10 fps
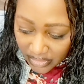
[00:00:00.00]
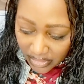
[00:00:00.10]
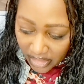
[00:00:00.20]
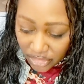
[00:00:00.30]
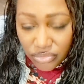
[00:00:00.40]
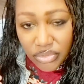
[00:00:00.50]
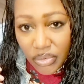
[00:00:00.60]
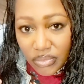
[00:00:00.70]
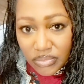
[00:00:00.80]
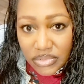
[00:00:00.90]
And you
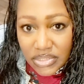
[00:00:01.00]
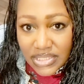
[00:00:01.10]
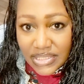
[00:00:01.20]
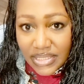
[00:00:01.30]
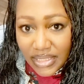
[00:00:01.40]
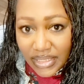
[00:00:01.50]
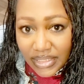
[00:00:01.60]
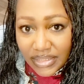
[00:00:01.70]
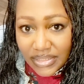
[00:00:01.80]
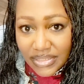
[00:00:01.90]
don't see
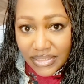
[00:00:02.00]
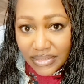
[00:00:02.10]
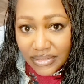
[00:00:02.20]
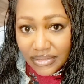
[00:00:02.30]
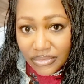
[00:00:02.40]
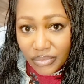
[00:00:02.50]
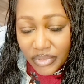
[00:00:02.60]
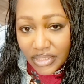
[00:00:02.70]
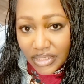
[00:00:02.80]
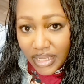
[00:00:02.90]
it
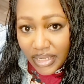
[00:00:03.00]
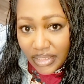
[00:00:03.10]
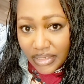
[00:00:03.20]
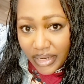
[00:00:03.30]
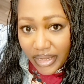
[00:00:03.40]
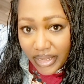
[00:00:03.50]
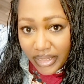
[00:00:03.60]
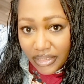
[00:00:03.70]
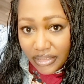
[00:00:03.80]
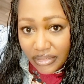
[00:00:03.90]
with the naked
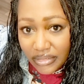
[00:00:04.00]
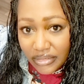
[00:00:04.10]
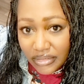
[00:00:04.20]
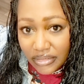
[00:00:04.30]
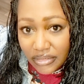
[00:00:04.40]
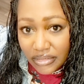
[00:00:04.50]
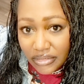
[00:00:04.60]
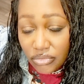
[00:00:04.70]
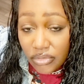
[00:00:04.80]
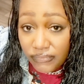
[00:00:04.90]
eye.
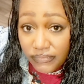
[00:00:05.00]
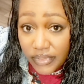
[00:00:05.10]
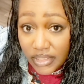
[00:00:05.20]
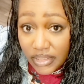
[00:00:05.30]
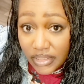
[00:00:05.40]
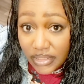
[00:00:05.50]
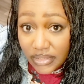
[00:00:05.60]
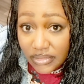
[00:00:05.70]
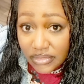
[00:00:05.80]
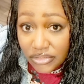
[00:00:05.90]
You can feel
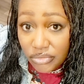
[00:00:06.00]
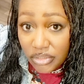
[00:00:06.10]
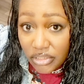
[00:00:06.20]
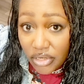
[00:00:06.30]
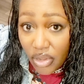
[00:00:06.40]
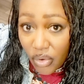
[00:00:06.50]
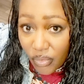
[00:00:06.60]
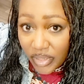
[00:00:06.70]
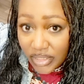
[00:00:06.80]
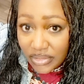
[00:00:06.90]
it. You can
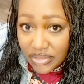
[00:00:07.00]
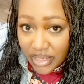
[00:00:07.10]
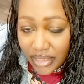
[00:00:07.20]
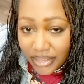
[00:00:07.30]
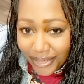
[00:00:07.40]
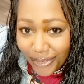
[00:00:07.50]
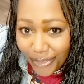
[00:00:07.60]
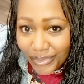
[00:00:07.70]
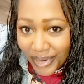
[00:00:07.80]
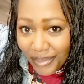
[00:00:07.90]
know it,
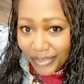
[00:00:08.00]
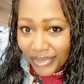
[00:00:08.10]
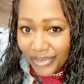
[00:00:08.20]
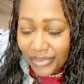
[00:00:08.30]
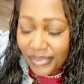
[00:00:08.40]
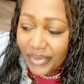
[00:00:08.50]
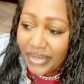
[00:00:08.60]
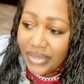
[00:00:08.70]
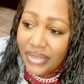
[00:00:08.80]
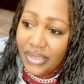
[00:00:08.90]
K-N-O-W,
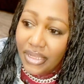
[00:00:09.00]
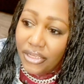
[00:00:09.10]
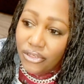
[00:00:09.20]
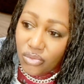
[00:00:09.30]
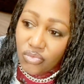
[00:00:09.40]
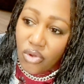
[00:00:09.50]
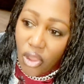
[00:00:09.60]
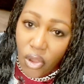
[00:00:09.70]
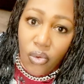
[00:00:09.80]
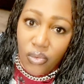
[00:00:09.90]
and you
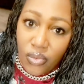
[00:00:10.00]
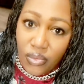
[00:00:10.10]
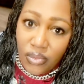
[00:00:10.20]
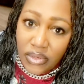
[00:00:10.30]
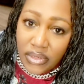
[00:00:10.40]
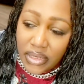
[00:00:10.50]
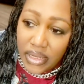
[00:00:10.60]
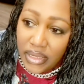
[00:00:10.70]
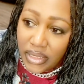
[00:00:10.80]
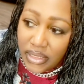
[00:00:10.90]
know.
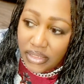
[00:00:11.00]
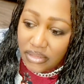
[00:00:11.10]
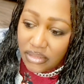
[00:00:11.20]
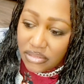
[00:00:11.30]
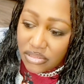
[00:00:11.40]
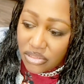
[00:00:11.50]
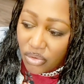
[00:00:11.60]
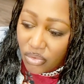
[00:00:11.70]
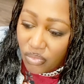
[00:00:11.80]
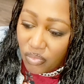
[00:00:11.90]
And
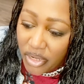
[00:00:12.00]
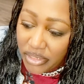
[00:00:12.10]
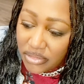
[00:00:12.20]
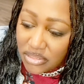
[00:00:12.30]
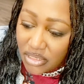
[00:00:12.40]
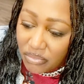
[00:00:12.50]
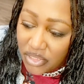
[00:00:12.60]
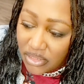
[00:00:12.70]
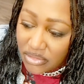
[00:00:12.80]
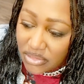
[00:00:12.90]
so where some
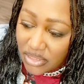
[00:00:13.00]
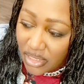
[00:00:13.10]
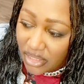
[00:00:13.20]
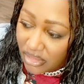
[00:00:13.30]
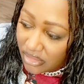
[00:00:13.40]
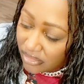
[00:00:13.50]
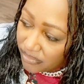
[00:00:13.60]
can say